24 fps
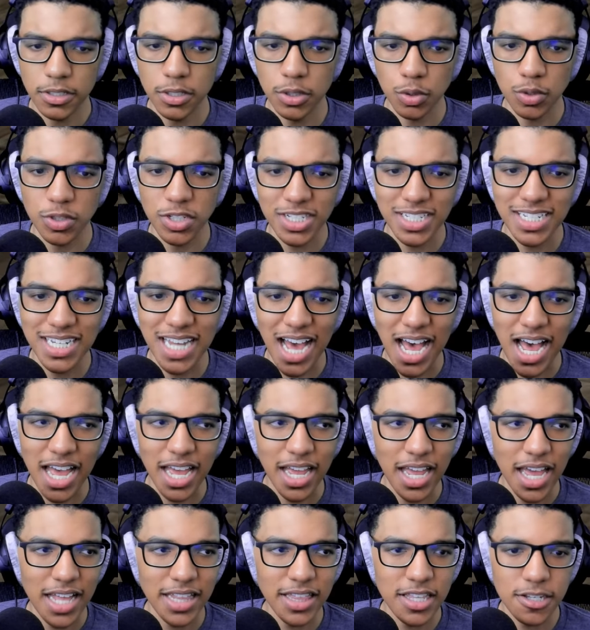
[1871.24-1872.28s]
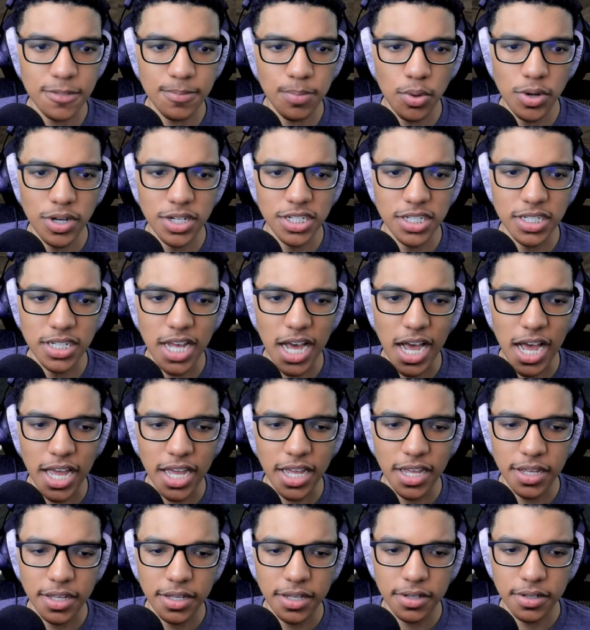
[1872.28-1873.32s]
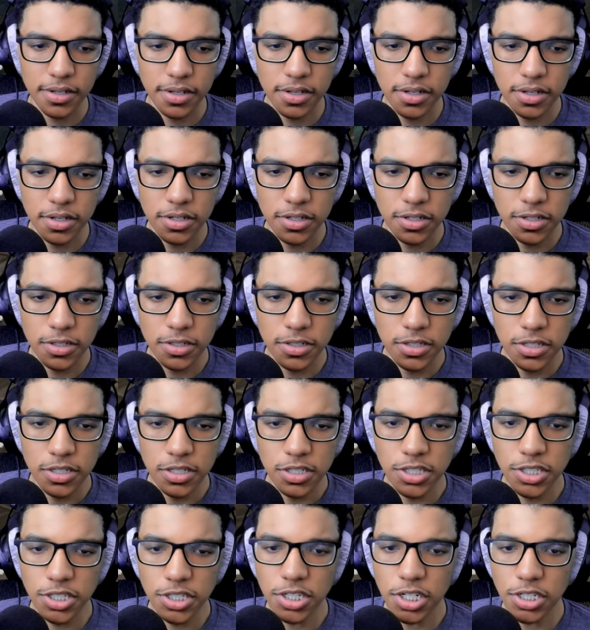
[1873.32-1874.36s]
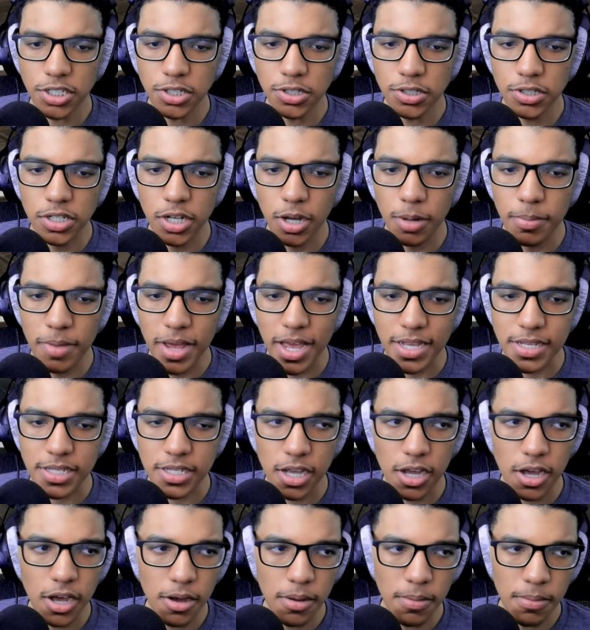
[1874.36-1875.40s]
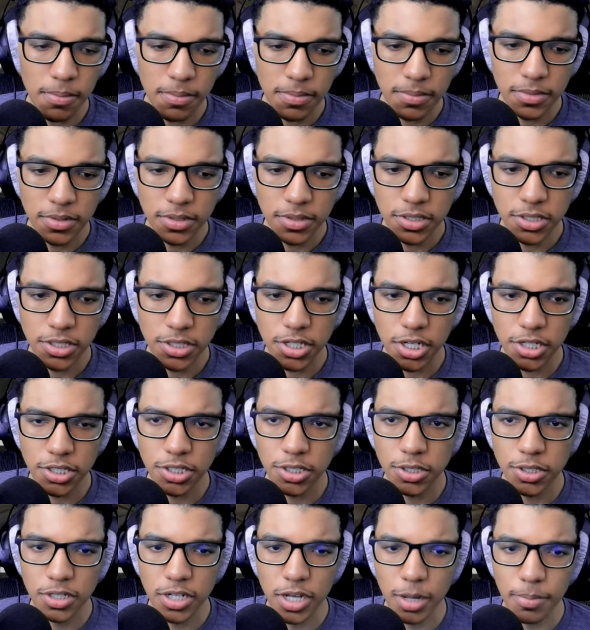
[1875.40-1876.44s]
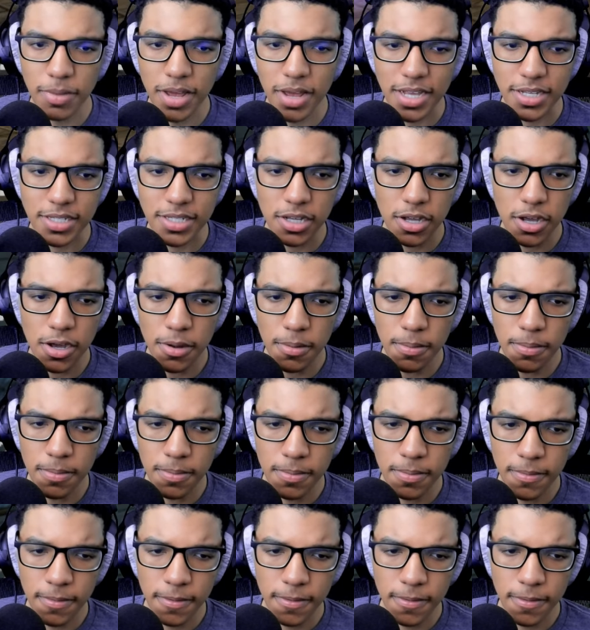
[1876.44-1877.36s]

Dude, just die. At this point, just die. Shut your dumb ass up. Shut your dumb ass up.